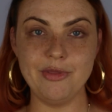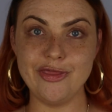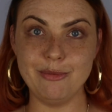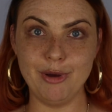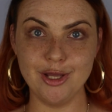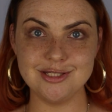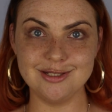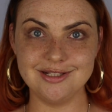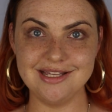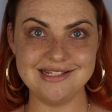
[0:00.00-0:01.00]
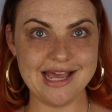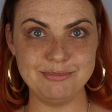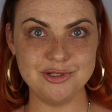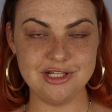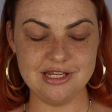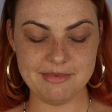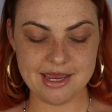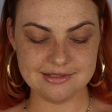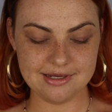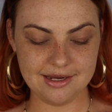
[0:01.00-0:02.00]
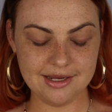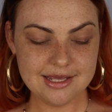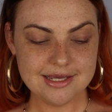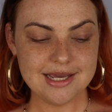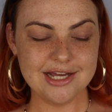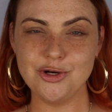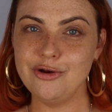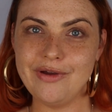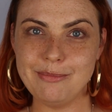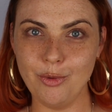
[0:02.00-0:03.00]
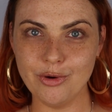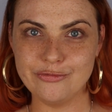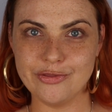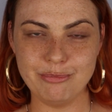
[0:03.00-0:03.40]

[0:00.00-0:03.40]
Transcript: The bottle is absolutely amazing. I don't know if I bought it for the